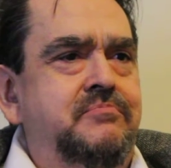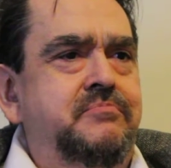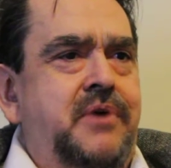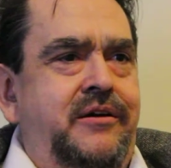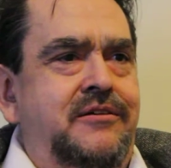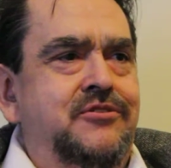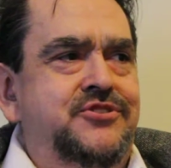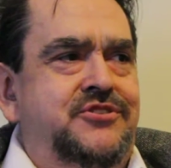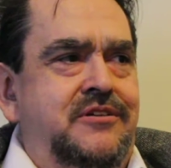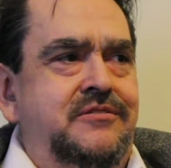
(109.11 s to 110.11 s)

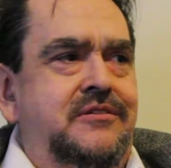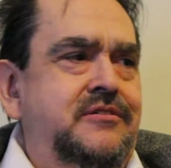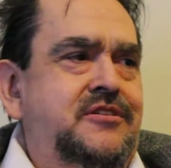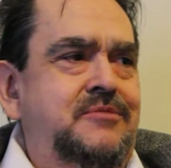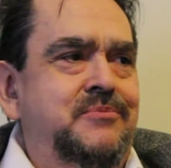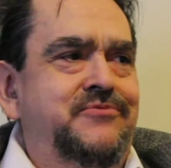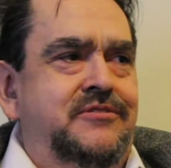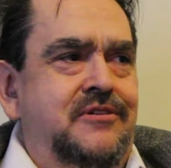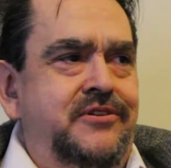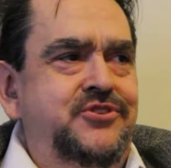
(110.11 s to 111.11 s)
hires a team of
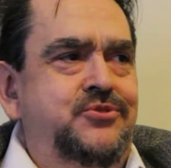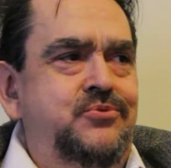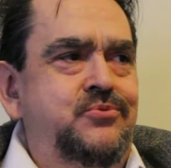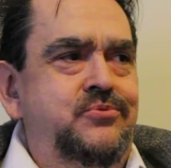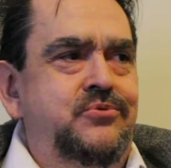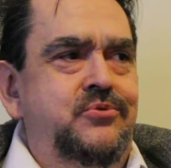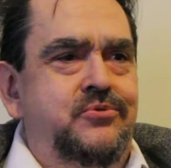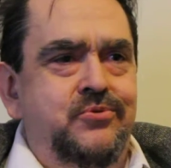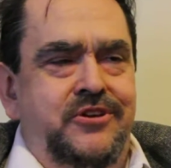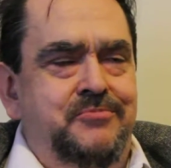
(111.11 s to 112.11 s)
attorneys who
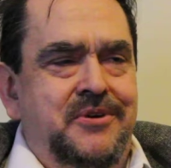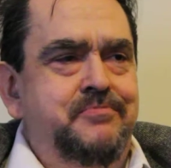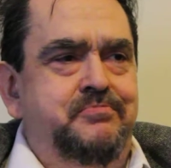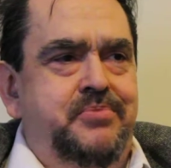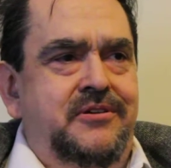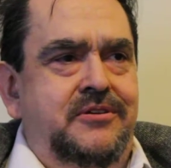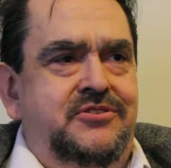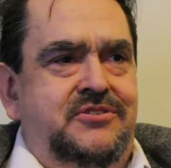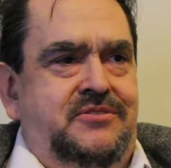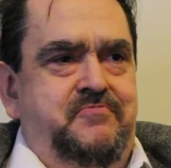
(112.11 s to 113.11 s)
dream up
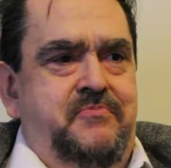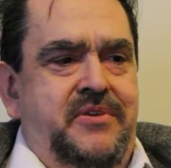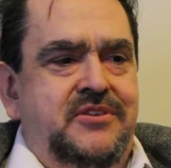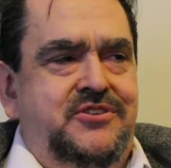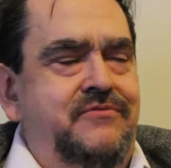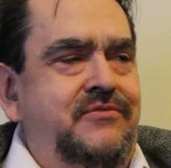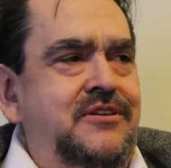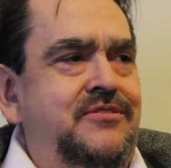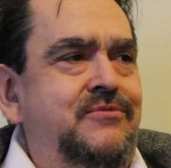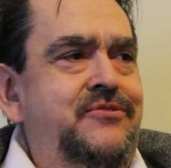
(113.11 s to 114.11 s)

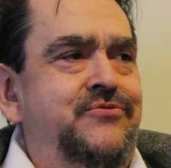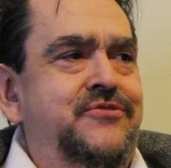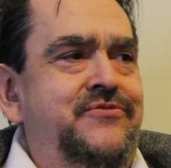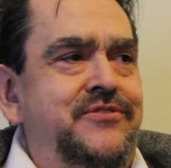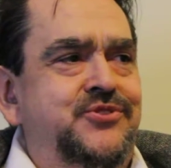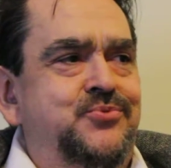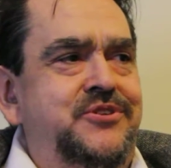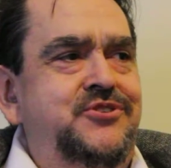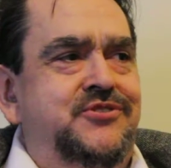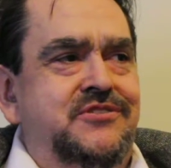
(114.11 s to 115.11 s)
73 frivolous
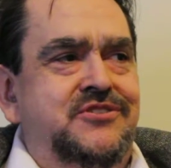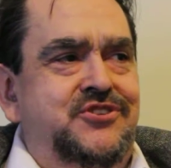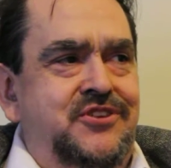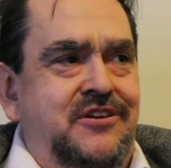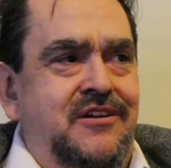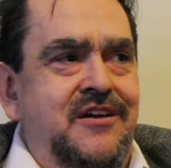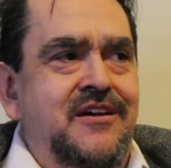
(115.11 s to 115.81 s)
reasons that